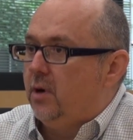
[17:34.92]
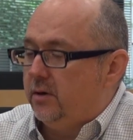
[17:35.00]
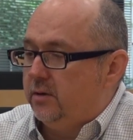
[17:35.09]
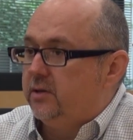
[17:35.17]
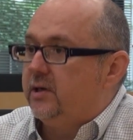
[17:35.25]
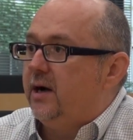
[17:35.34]
In
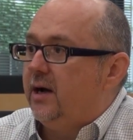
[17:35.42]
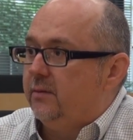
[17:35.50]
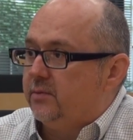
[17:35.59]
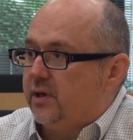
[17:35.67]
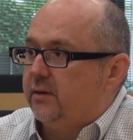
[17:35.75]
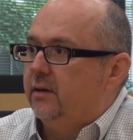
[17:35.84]
modern
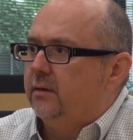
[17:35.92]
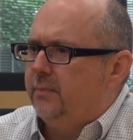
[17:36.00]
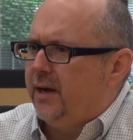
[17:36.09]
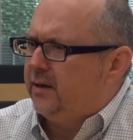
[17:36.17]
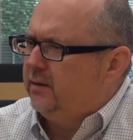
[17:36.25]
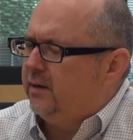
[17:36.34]
times. I think
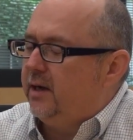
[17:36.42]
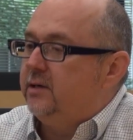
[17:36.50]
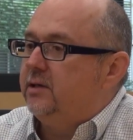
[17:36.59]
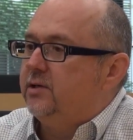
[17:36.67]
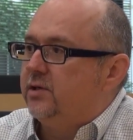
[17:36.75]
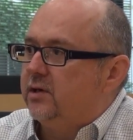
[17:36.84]
back in the
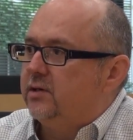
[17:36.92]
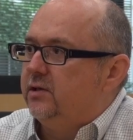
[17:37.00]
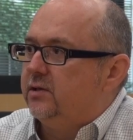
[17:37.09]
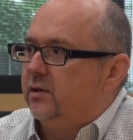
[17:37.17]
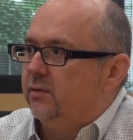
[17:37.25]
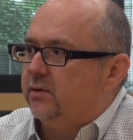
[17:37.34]

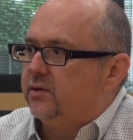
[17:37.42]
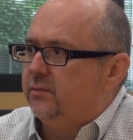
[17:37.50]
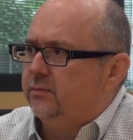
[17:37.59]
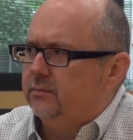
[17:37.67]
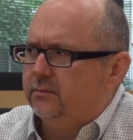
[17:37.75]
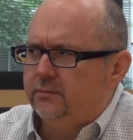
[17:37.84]
1960s there
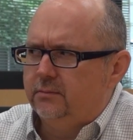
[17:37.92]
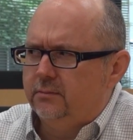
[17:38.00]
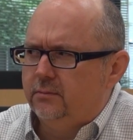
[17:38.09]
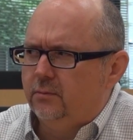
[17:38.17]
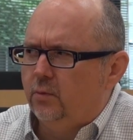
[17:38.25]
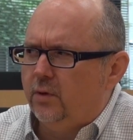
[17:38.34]

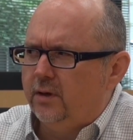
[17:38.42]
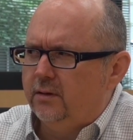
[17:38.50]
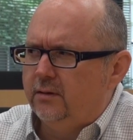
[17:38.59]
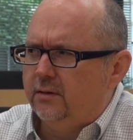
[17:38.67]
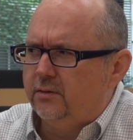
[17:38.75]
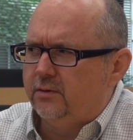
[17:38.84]

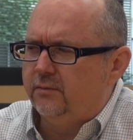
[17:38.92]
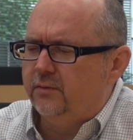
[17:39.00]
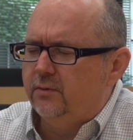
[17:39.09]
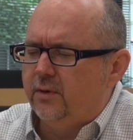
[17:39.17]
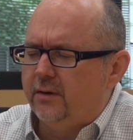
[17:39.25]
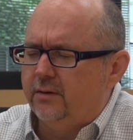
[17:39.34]
was a
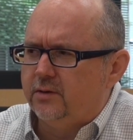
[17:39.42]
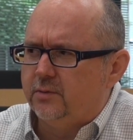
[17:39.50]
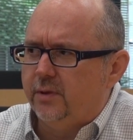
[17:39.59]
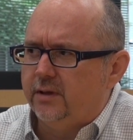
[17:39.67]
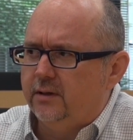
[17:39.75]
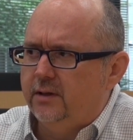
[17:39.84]
few others,
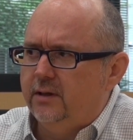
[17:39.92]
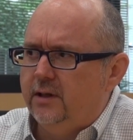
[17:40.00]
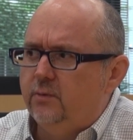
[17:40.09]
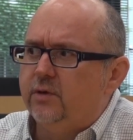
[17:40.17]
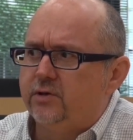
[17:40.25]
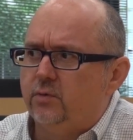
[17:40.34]
but
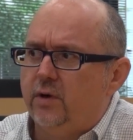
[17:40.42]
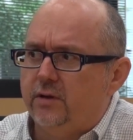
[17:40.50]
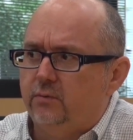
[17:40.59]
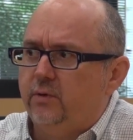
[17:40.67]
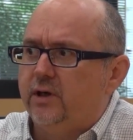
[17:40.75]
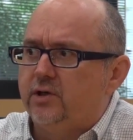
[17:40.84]
he was the one
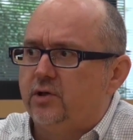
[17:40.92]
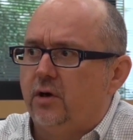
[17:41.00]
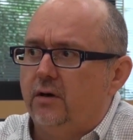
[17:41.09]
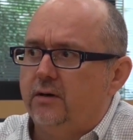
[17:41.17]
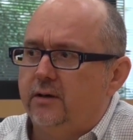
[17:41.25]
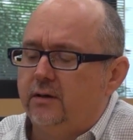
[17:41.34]
that really
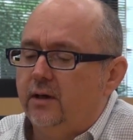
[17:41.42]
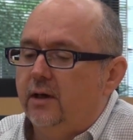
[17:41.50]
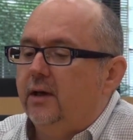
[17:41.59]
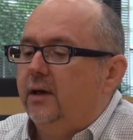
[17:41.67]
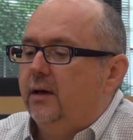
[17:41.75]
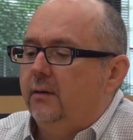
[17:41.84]
started it.
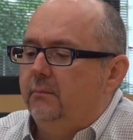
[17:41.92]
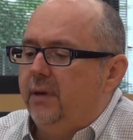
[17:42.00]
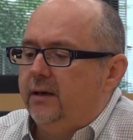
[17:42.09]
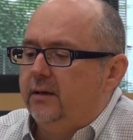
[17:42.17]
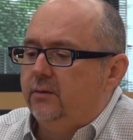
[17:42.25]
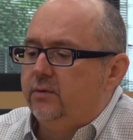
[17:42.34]

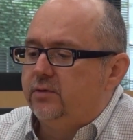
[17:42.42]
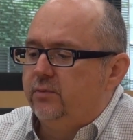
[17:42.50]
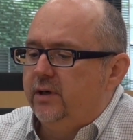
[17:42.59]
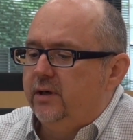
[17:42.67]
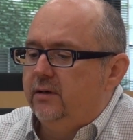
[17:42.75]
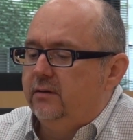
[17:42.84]
But it was
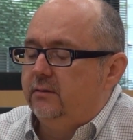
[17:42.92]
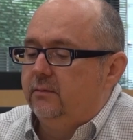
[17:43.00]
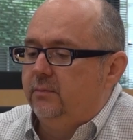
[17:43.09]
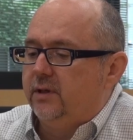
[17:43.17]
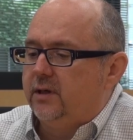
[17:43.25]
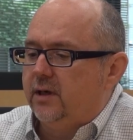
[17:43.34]
really
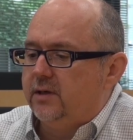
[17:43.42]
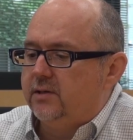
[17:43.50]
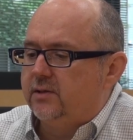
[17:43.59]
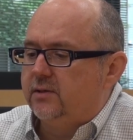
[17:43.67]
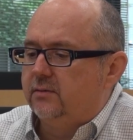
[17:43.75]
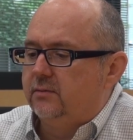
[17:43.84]

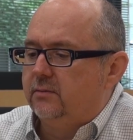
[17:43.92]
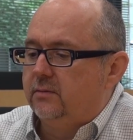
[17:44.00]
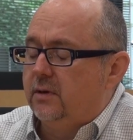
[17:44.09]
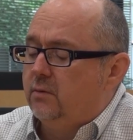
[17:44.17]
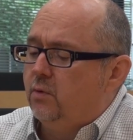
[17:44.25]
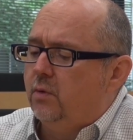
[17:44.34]
because,
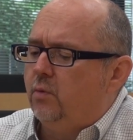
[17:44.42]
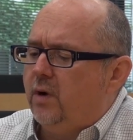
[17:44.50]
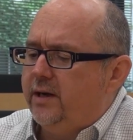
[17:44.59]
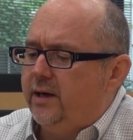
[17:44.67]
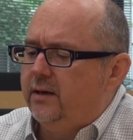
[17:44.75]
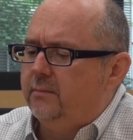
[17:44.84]

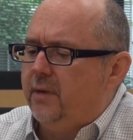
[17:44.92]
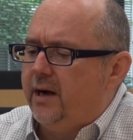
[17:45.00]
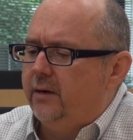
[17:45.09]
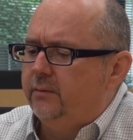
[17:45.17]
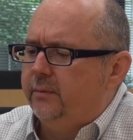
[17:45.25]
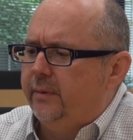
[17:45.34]
why I
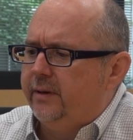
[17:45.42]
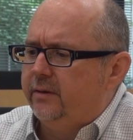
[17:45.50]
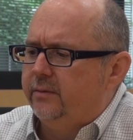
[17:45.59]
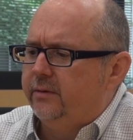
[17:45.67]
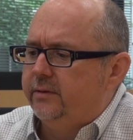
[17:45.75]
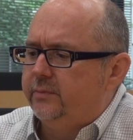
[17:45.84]
admire him about
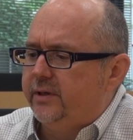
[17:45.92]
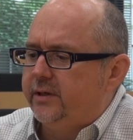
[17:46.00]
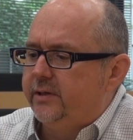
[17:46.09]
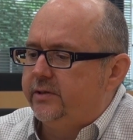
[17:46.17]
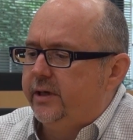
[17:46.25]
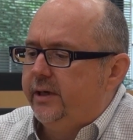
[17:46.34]
it is
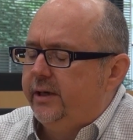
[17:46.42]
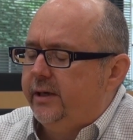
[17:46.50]
because,